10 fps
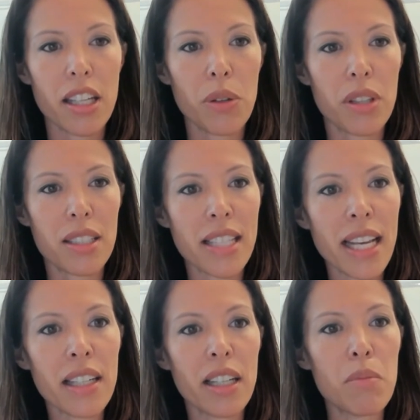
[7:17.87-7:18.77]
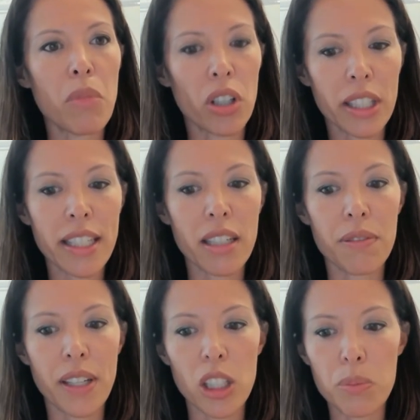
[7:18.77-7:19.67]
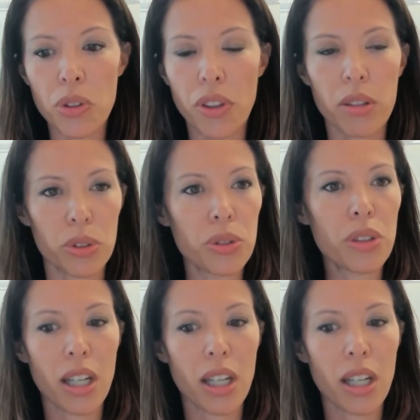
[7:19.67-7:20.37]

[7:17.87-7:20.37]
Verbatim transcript: you know the data and marketing available through